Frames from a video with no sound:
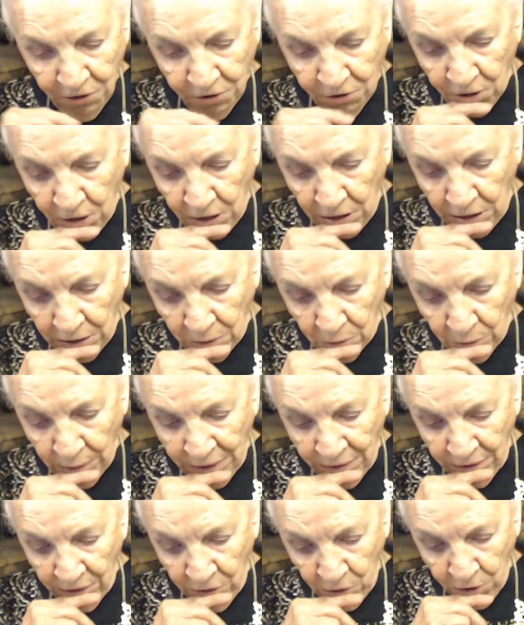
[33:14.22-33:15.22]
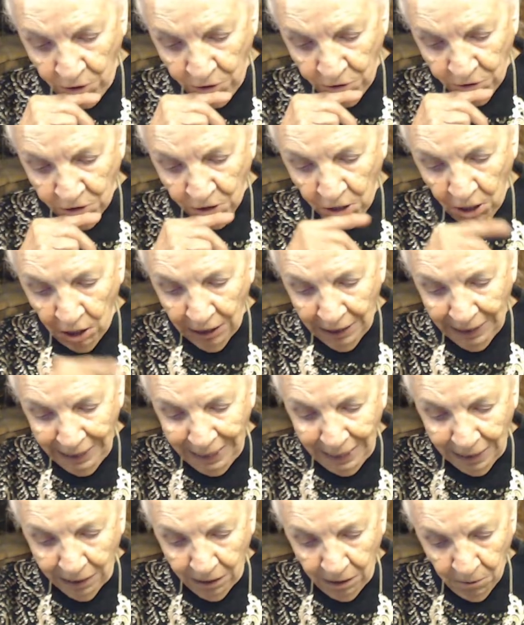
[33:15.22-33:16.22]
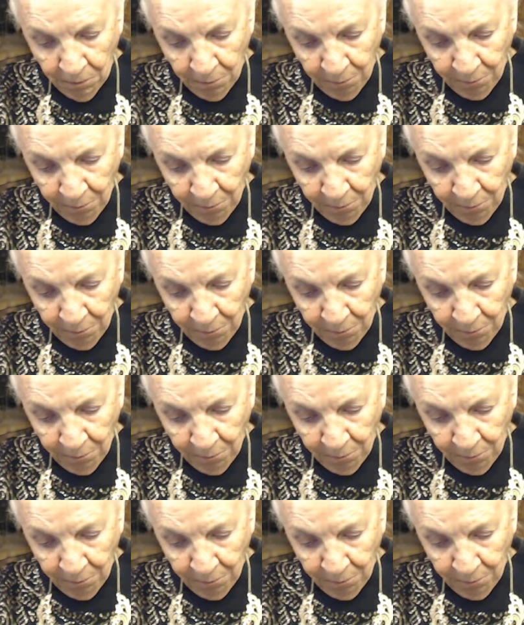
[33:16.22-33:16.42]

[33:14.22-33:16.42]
saw, when the Lord saw Leah